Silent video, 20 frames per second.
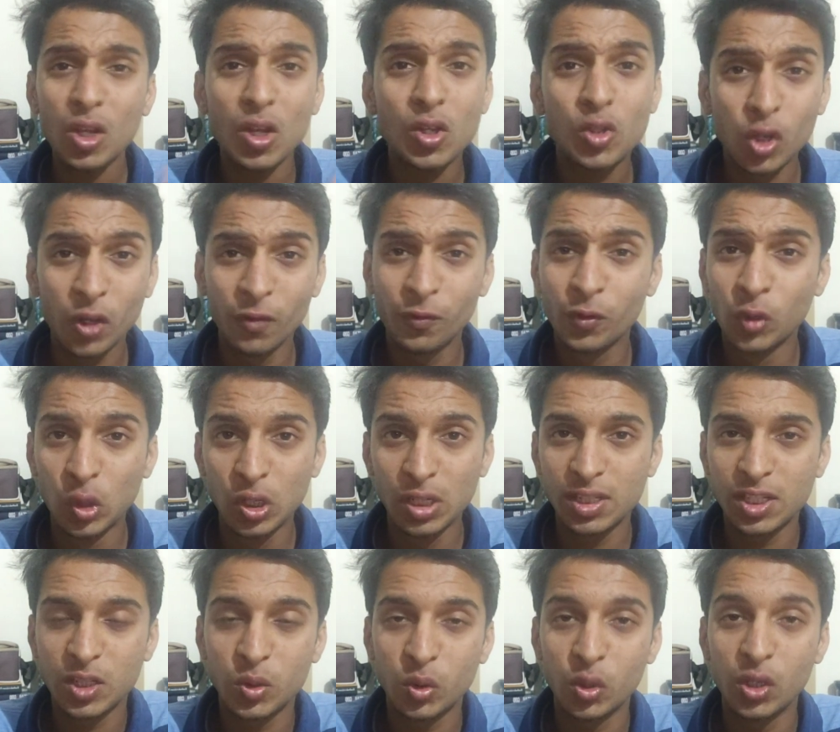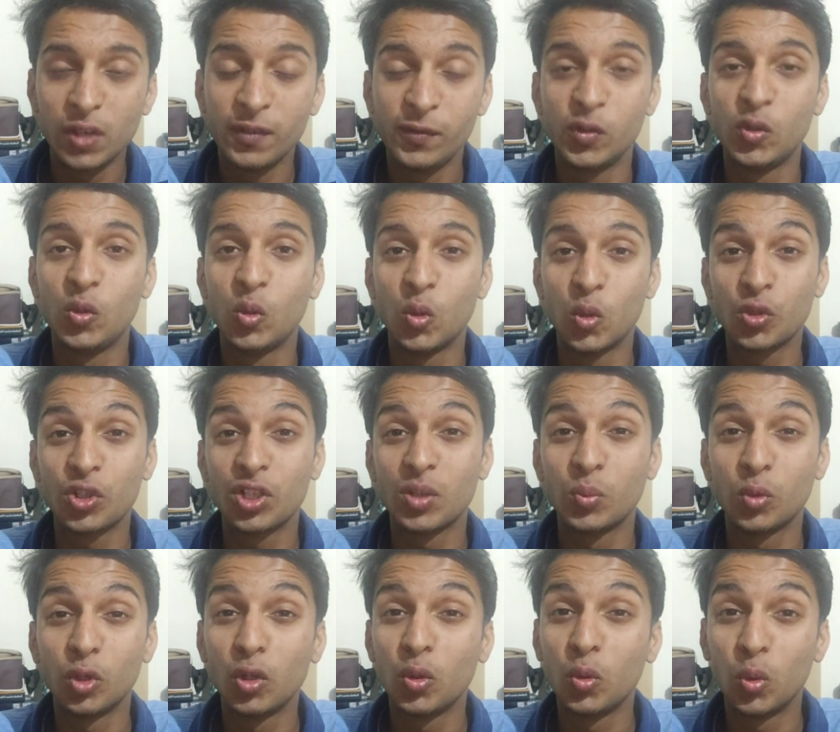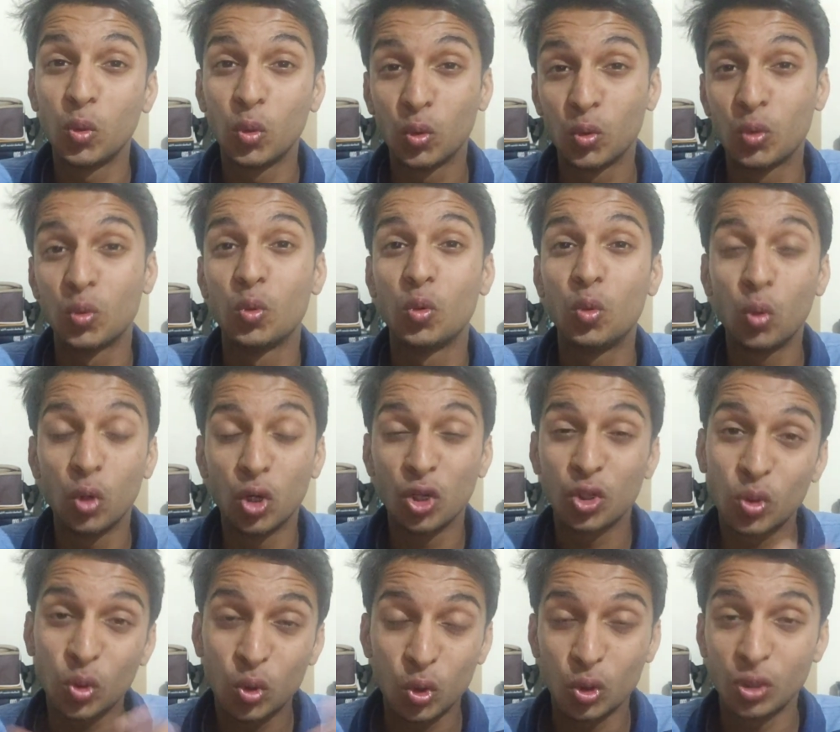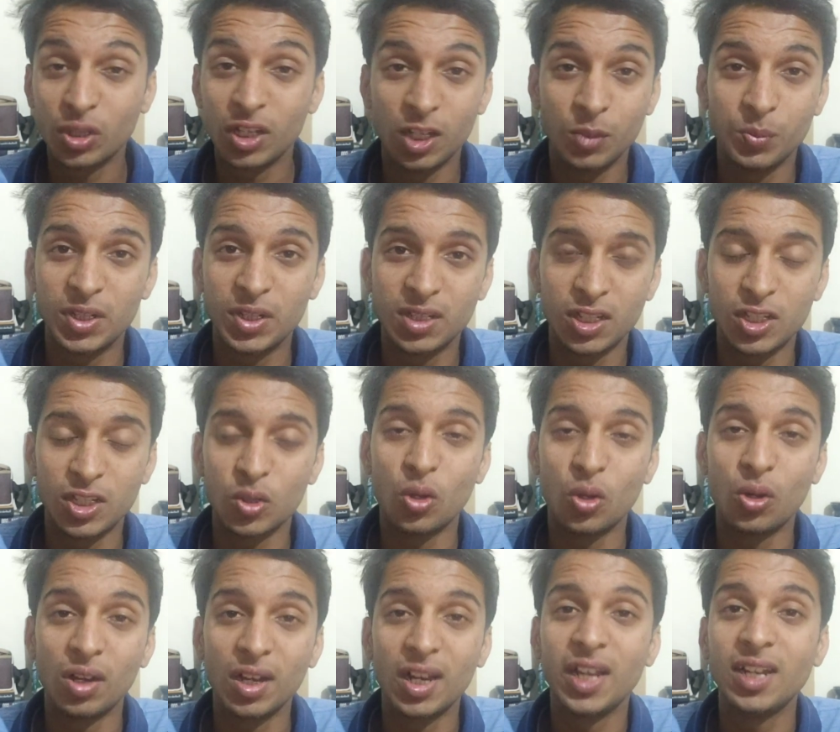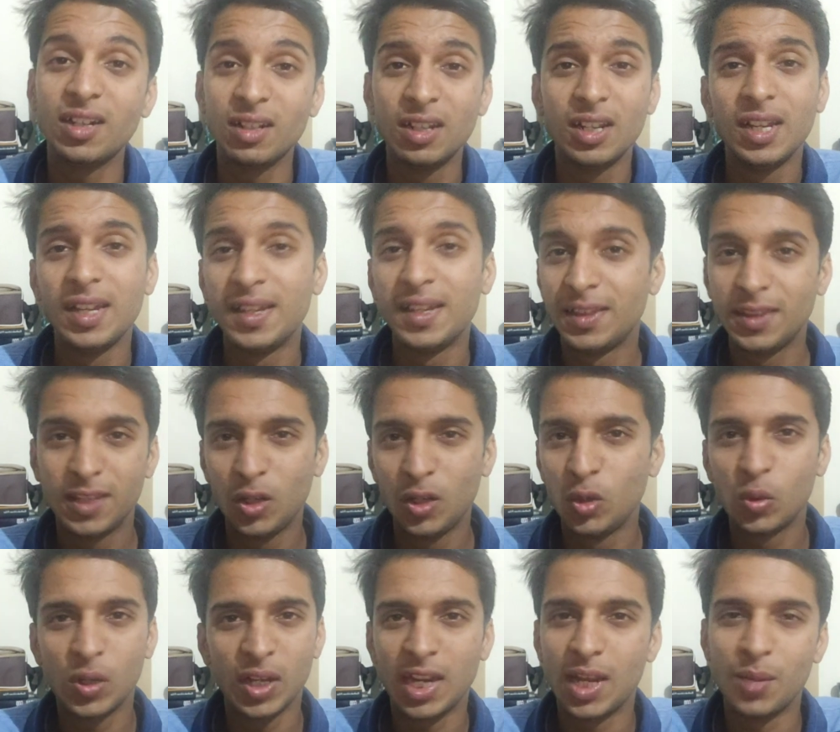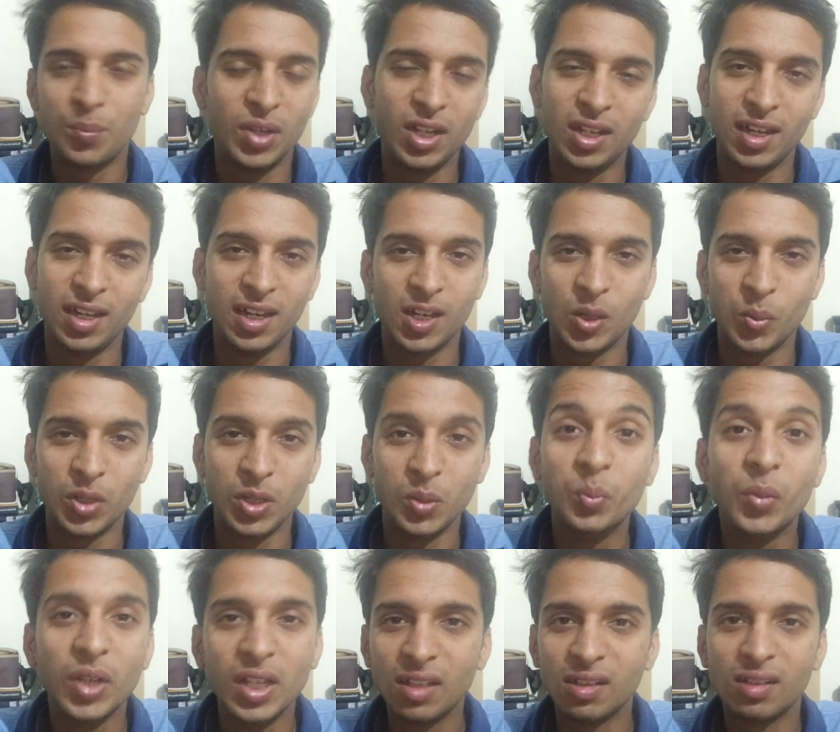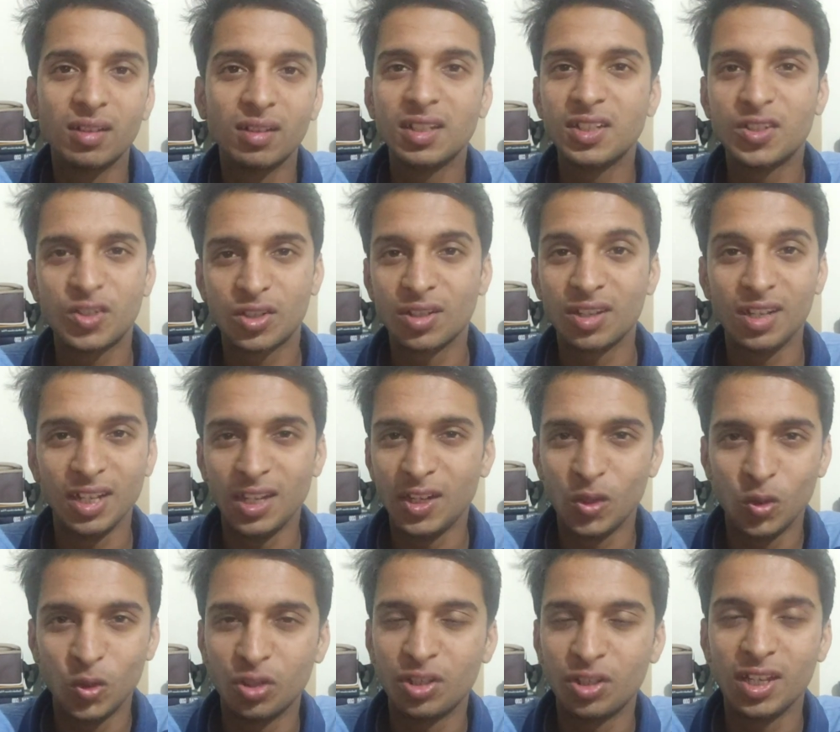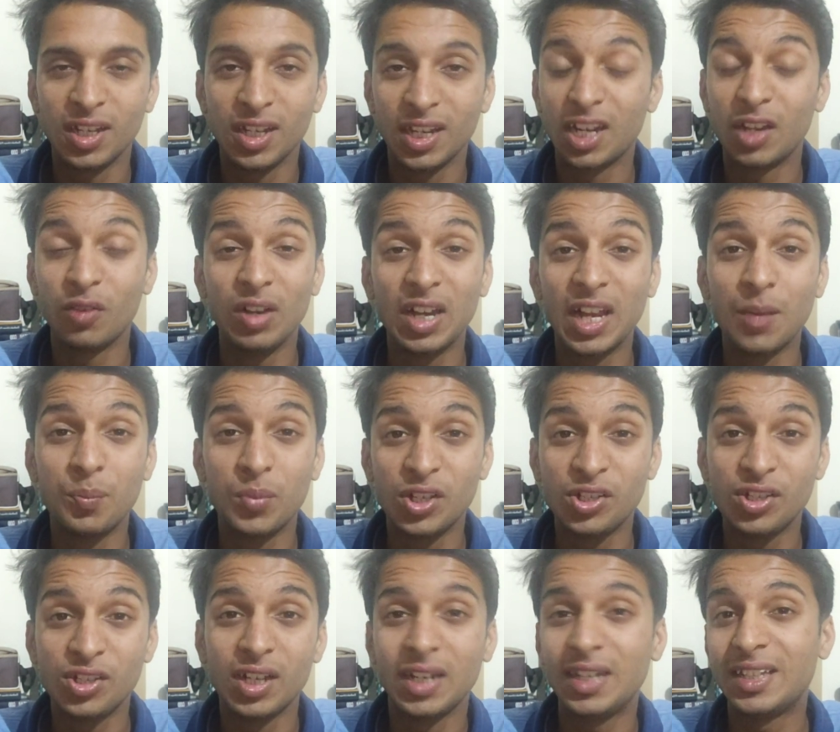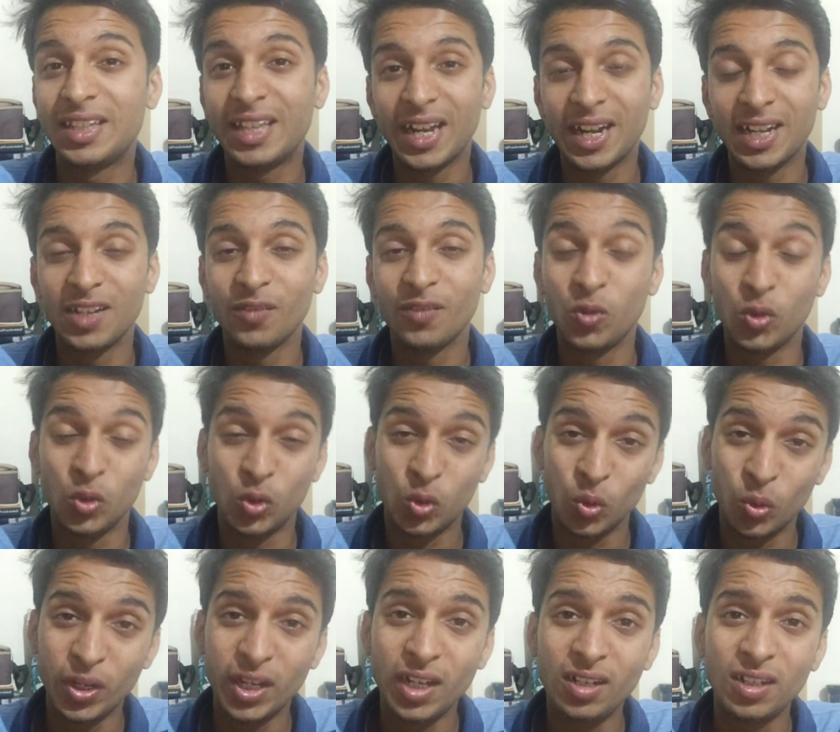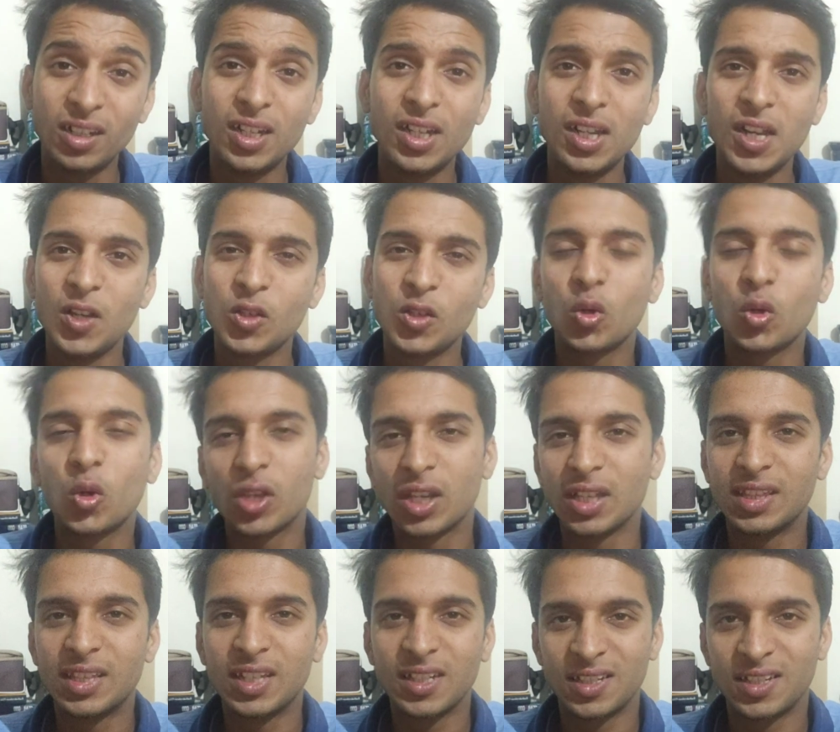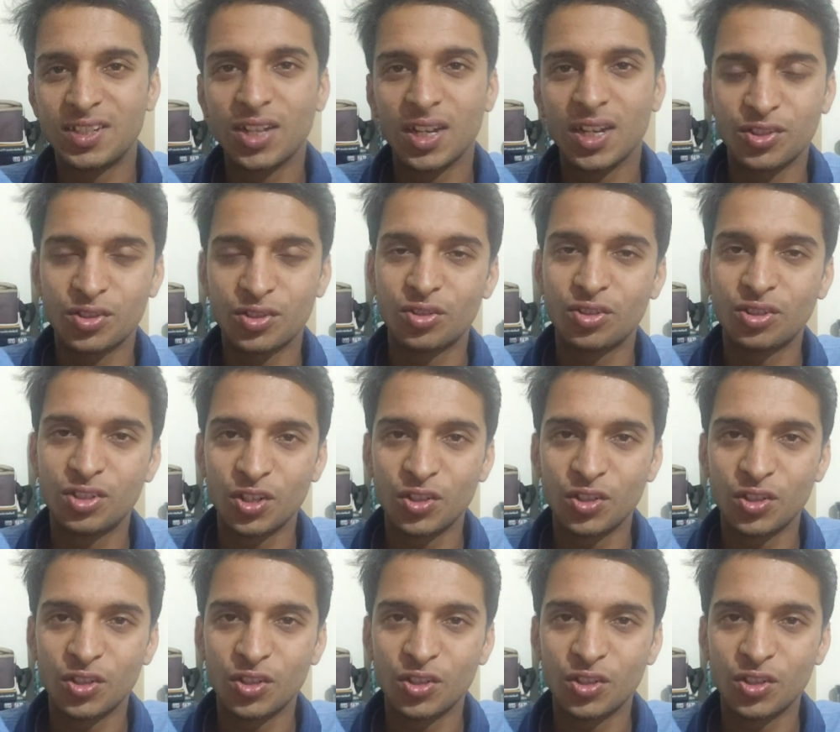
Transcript: So if you know someone who want to grow their business online, then you can happily recommend me. It's a really good thing, and I will appreciate that if you do it. So okay, that's just